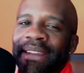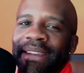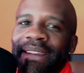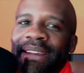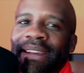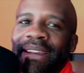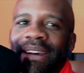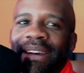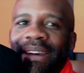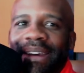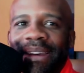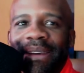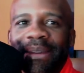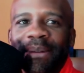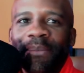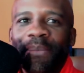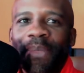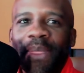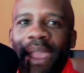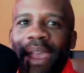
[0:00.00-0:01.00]

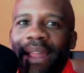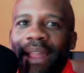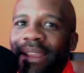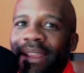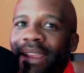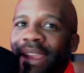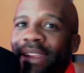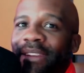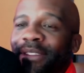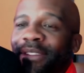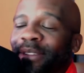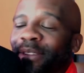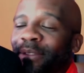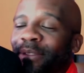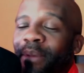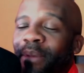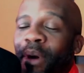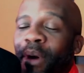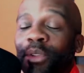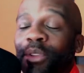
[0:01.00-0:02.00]
Um, allegations of
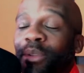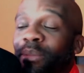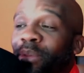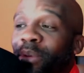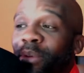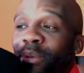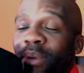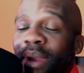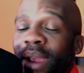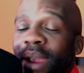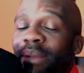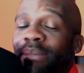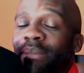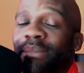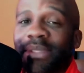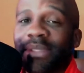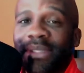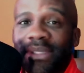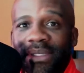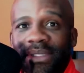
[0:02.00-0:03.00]
multiple
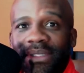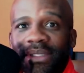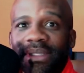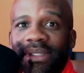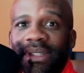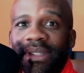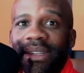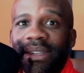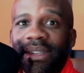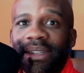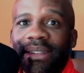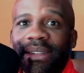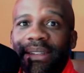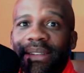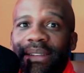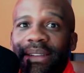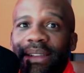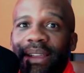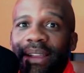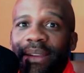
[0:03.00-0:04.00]
rapes
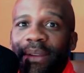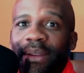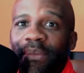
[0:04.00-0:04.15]
uh,